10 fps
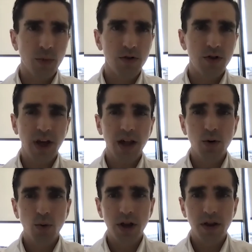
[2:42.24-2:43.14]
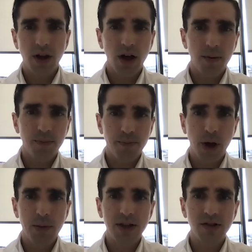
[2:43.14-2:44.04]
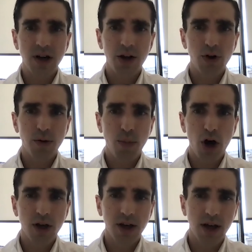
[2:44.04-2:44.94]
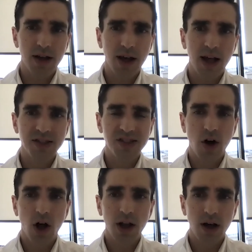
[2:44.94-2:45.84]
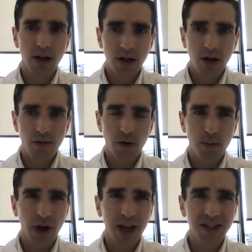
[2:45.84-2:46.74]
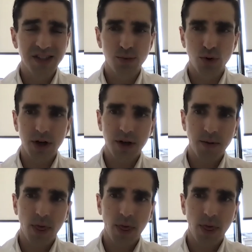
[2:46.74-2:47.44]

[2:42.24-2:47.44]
together with my mentor Henrik Pöck and Ernst Holler from Regensburg,